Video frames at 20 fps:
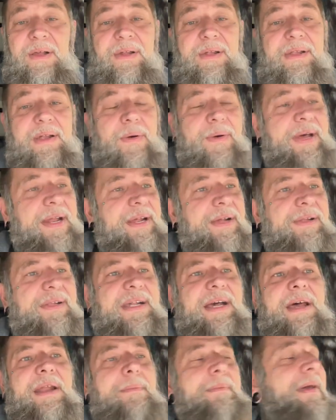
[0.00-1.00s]
So it is
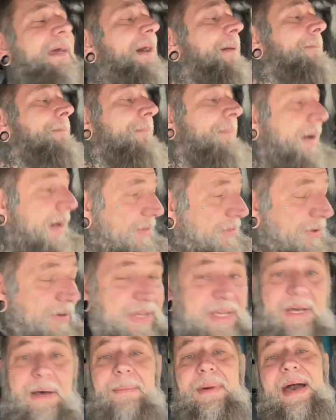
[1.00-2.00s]
going to be a mother
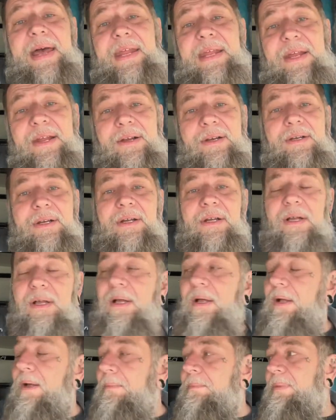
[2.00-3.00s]
to come out of here.
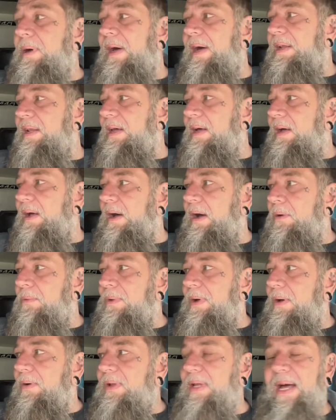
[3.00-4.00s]
But, oh
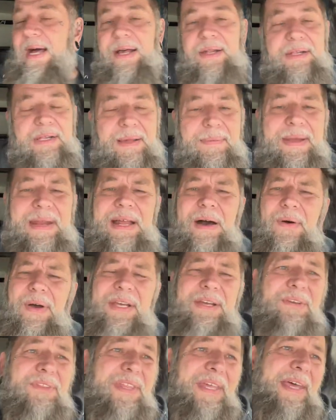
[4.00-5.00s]
well, guys, let me know
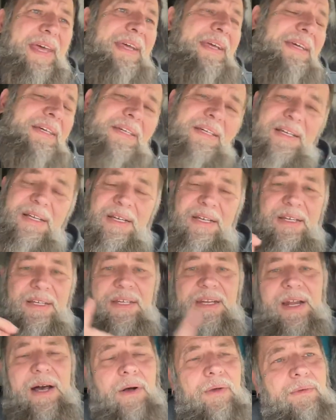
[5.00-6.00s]
what you think.
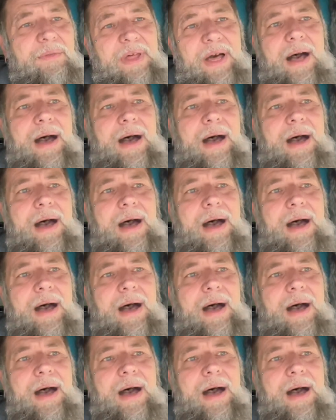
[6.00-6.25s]
You know, the